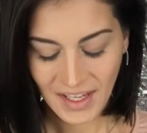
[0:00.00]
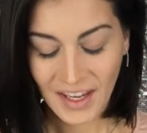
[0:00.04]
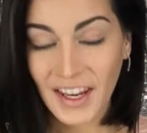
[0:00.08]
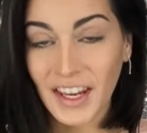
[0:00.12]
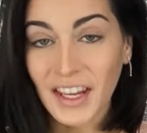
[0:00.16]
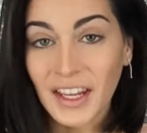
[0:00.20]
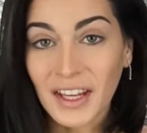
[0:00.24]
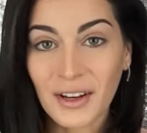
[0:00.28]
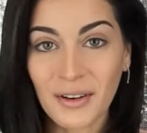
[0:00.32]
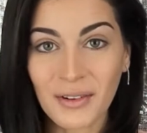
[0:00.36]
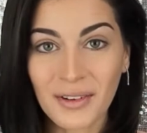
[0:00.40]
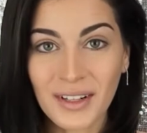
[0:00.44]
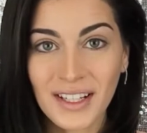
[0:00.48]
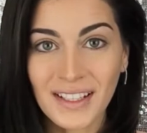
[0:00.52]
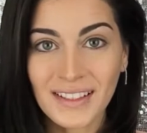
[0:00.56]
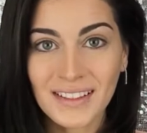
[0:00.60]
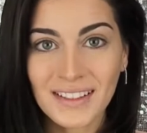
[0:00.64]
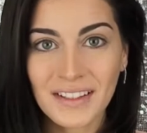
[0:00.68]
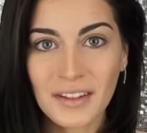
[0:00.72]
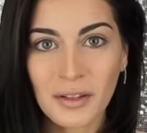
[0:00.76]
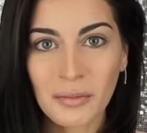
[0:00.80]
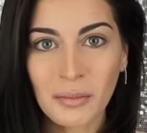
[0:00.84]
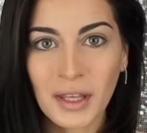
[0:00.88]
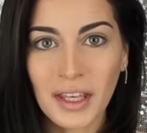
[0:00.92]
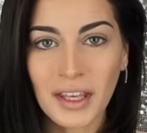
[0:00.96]
And going
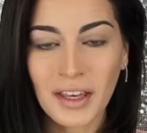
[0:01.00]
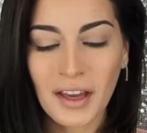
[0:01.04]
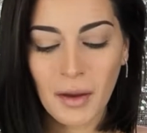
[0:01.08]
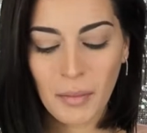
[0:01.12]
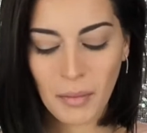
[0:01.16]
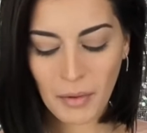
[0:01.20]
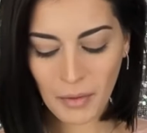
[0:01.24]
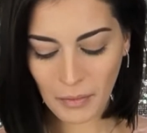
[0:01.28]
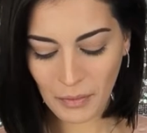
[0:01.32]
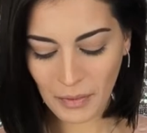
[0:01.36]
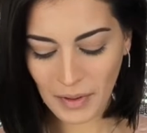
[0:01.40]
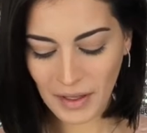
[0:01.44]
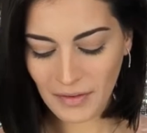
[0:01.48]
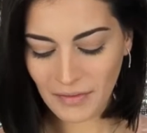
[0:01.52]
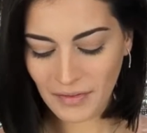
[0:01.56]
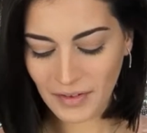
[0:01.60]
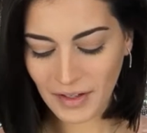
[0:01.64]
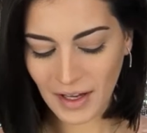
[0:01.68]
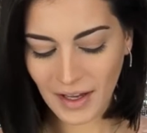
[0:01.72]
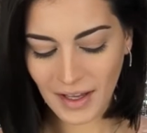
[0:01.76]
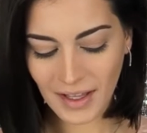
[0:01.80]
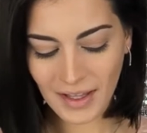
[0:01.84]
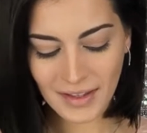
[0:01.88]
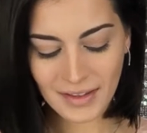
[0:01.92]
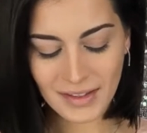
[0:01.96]
into the makeup, we've
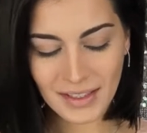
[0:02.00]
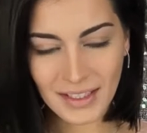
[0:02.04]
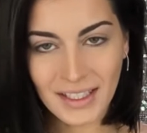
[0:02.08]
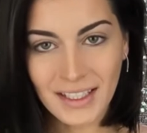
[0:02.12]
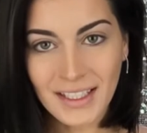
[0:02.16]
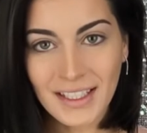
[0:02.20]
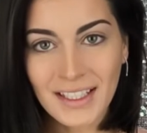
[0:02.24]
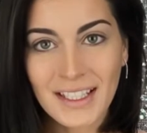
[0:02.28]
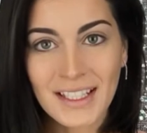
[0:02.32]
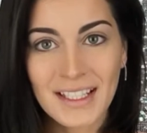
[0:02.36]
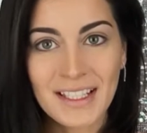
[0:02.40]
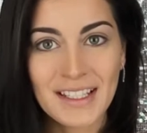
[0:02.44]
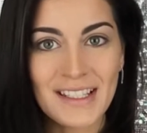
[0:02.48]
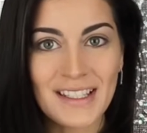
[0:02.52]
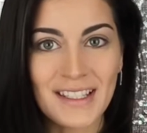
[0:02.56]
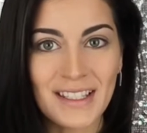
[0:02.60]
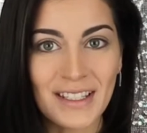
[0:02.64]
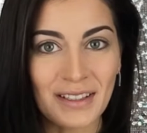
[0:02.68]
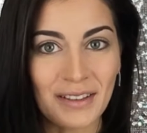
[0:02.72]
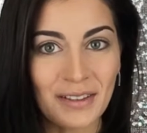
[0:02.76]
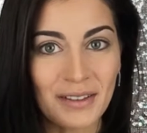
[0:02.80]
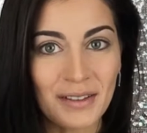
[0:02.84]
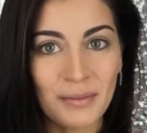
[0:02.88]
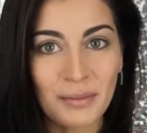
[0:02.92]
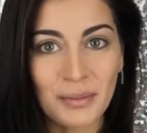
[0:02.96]
got the
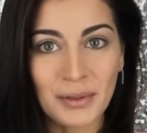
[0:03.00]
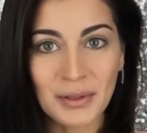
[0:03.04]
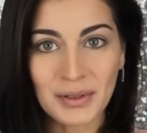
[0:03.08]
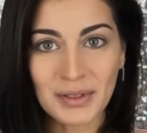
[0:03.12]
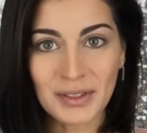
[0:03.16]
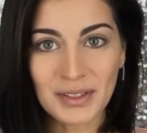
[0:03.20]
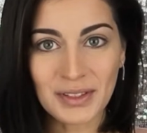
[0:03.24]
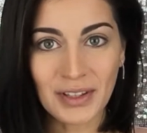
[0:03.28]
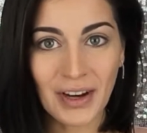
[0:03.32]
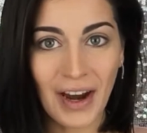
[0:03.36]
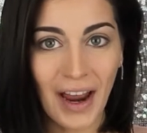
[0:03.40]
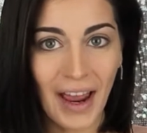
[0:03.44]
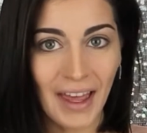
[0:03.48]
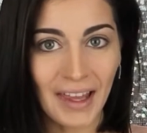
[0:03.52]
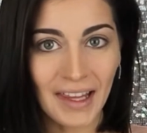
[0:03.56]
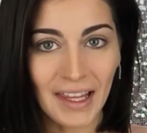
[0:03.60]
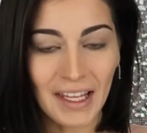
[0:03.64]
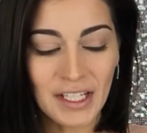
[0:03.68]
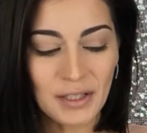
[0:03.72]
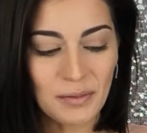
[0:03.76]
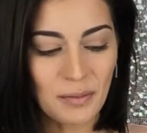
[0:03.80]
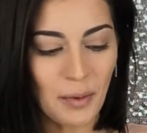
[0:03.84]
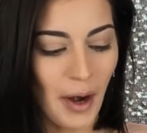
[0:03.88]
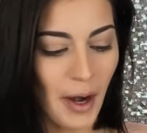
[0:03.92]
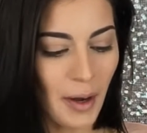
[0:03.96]
Seals Booster
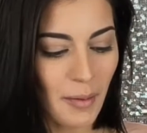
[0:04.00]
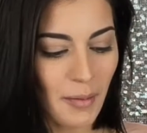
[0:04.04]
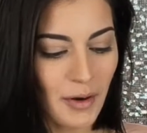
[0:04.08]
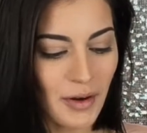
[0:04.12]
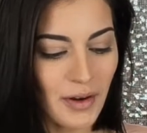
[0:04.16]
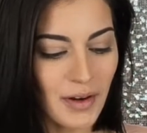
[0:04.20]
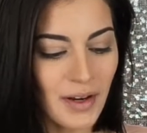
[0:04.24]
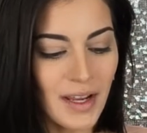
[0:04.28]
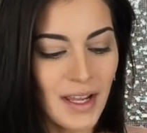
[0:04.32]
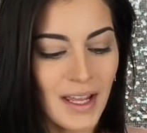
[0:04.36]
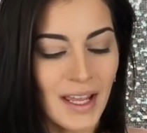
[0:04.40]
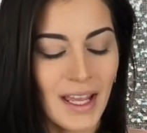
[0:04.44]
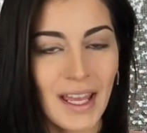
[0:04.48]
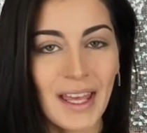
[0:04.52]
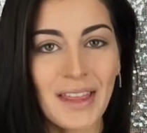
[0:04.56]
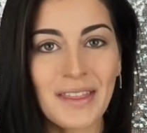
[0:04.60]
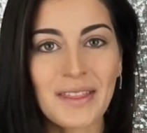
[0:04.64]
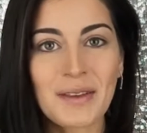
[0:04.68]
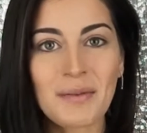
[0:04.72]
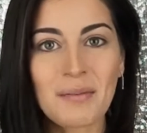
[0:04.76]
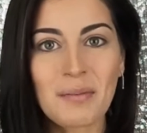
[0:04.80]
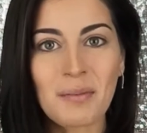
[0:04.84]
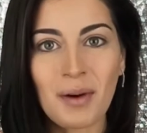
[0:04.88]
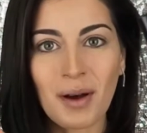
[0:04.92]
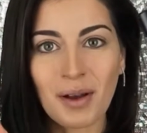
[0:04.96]
Eyelash Primer and
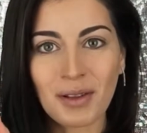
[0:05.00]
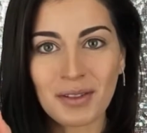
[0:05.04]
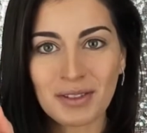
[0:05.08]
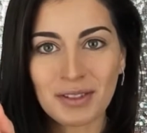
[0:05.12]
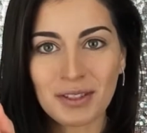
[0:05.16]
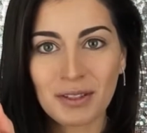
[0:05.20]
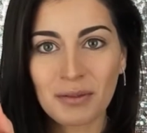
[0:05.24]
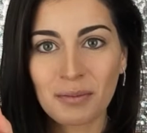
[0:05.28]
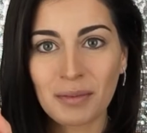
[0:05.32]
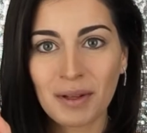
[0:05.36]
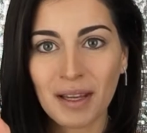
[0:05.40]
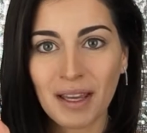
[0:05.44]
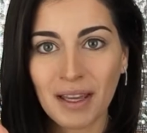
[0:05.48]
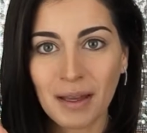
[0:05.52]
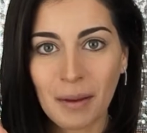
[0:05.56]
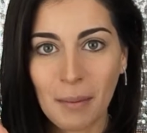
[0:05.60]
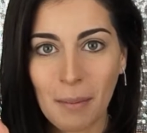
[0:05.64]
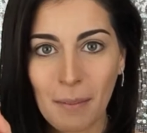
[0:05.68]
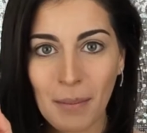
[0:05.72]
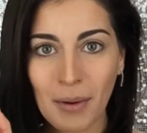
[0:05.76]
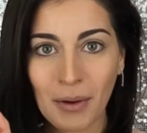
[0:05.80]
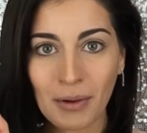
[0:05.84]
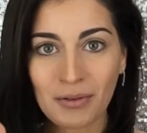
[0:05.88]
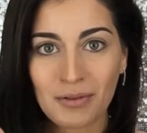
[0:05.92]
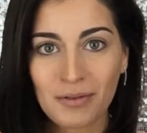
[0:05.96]
the Monsieur Big
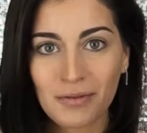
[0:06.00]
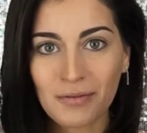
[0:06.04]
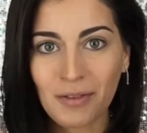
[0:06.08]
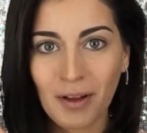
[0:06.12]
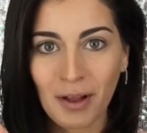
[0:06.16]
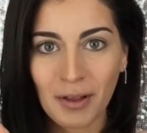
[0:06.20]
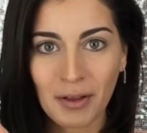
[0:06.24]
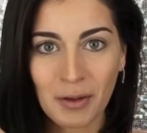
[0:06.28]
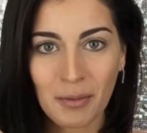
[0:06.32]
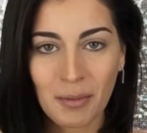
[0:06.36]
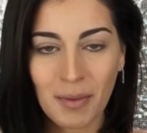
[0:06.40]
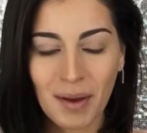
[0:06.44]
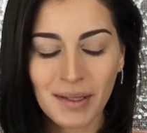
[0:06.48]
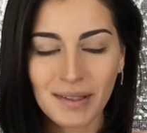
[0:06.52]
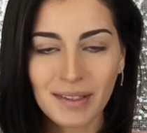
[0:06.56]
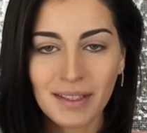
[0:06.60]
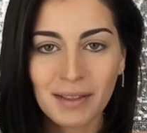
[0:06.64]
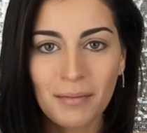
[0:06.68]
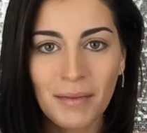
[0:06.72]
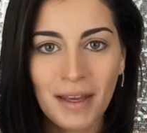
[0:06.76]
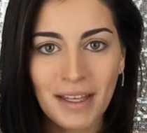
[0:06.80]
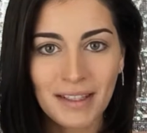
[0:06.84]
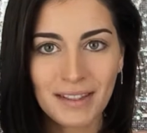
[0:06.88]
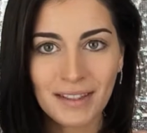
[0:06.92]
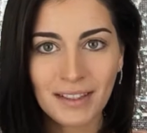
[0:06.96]
Most
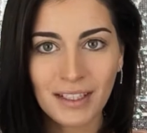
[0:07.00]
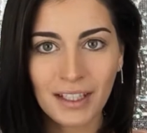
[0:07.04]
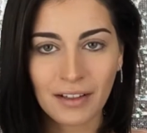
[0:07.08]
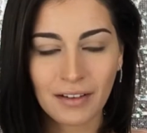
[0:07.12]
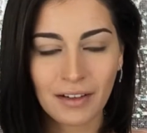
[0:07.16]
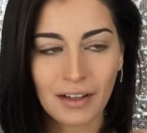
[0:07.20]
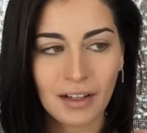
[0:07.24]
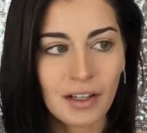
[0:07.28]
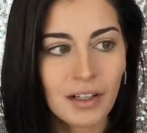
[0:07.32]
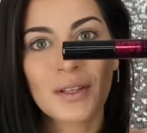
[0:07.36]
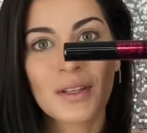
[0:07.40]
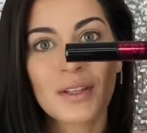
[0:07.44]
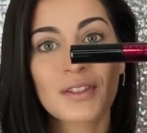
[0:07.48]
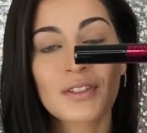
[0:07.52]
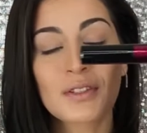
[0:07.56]
Volumizing Mascara.